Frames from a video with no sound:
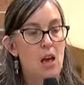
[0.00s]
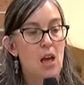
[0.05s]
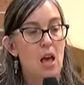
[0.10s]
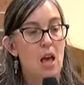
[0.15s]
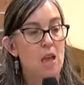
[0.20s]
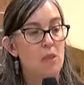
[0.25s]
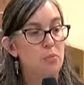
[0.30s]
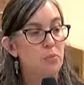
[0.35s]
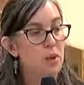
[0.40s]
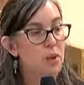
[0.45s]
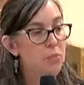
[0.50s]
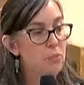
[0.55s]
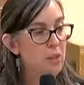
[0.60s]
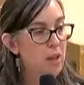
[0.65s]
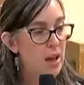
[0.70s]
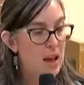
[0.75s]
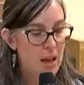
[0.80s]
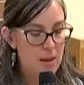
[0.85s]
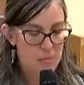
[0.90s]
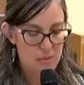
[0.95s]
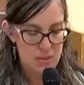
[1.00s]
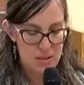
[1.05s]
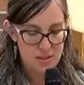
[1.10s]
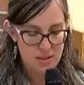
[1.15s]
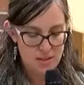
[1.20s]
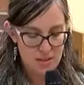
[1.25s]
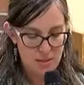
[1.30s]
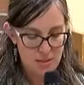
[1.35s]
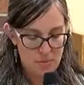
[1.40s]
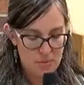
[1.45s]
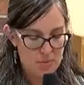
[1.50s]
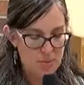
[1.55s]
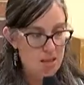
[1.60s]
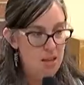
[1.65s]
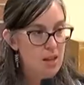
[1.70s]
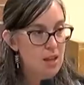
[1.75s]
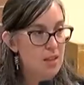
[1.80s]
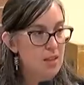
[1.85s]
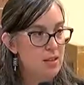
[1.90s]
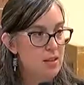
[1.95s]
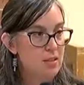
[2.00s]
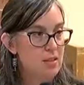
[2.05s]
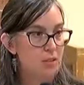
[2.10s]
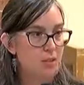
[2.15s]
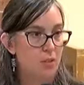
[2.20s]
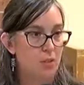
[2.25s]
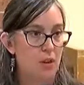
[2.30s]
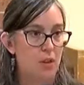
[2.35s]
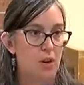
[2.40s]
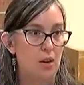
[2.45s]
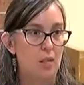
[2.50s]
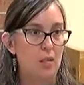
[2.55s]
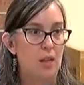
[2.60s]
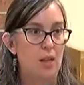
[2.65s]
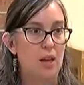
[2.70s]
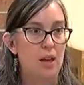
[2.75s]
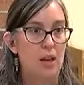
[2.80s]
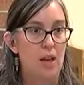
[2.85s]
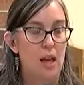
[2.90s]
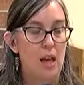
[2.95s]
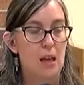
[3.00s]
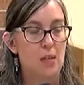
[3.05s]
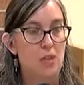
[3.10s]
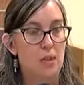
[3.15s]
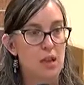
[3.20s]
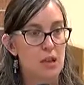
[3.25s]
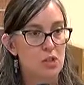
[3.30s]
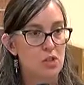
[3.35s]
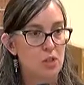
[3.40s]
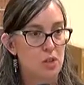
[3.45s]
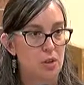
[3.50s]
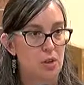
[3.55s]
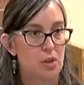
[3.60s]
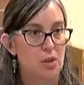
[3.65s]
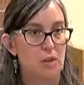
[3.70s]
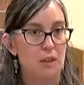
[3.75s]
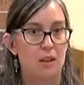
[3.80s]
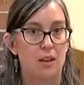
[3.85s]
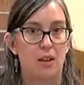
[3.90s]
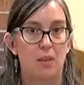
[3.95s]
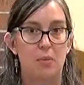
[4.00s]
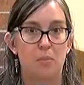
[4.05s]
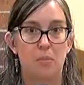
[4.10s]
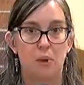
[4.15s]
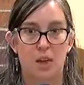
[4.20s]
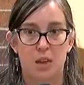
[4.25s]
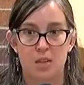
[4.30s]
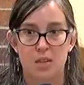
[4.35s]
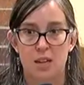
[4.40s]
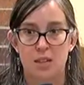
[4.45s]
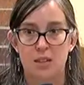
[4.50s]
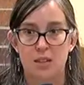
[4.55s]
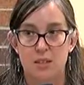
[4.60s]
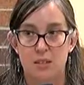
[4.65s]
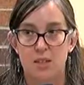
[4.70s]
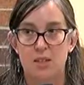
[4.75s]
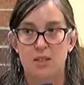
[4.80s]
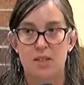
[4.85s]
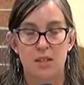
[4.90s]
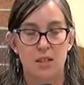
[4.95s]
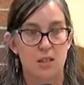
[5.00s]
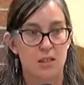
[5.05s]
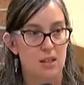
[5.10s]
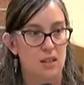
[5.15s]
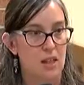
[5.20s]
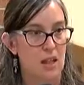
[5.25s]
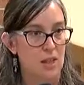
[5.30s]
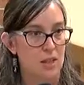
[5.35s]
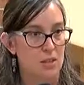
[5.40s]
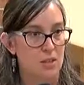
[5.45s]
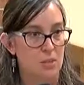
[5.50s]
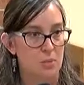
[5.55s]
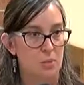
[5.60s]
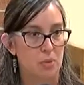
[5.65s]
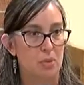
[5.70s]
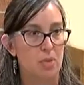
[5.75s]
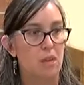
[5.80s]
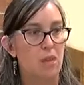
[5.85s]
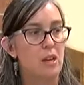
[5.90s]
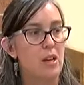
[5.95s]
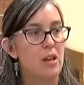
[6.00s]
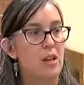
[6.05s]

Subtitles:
And what will happen is I will take this form and make sure that the project is indeed eligible.